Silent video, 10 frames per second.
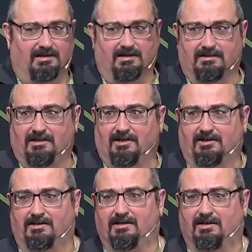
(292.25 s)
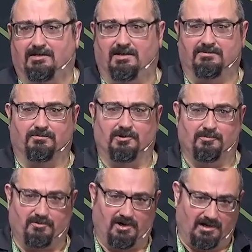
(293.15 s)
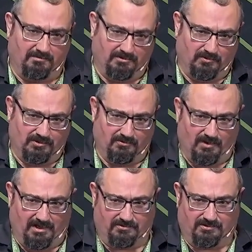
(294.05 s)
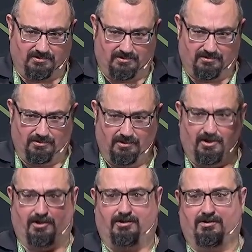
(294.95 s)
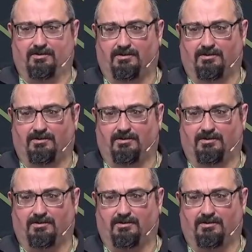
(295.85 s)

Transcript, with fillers: and the architect has a real problem with the way it's going to look.